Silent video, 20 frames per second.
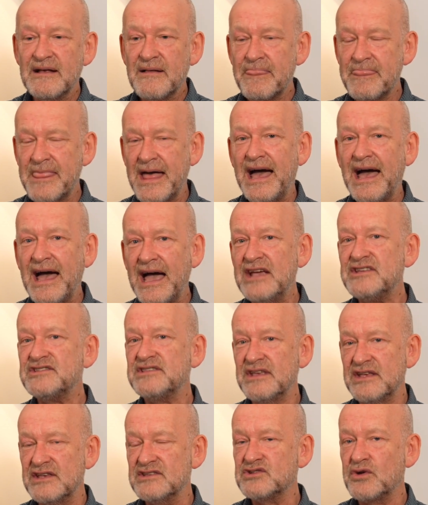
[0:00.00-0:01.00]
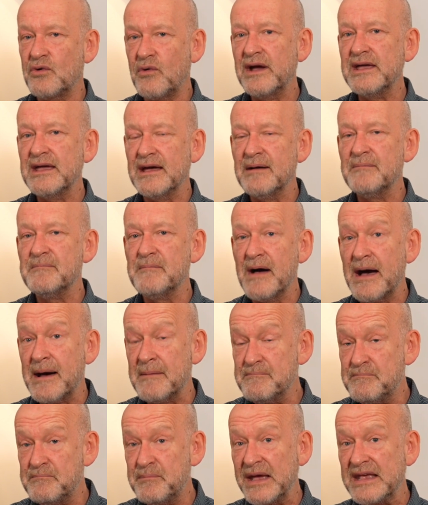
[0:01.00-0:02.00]
that actually is quite a
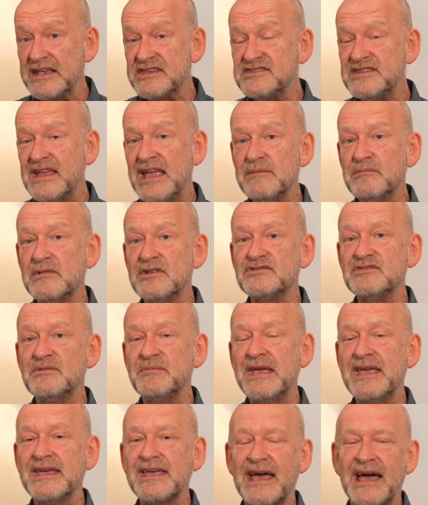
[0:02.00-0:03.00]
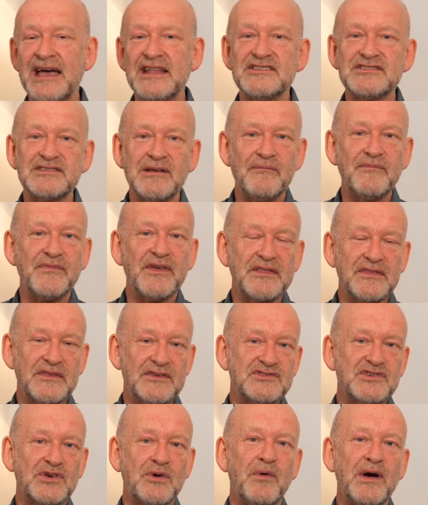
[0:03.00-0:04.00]
big statement to make, and something
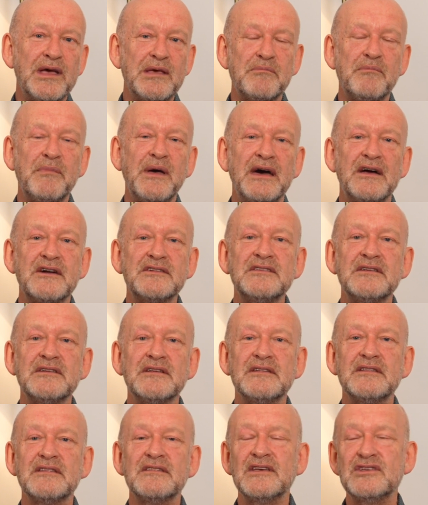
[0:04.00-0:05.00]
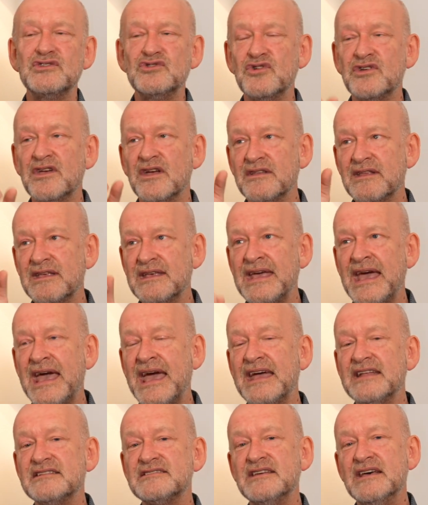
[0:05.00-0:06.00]
that's quite pertinent, that you can
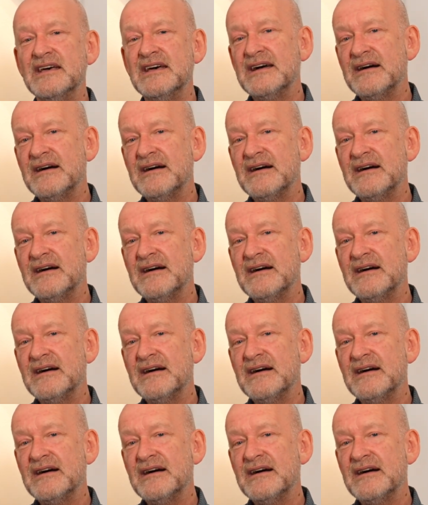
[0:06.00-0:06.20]
get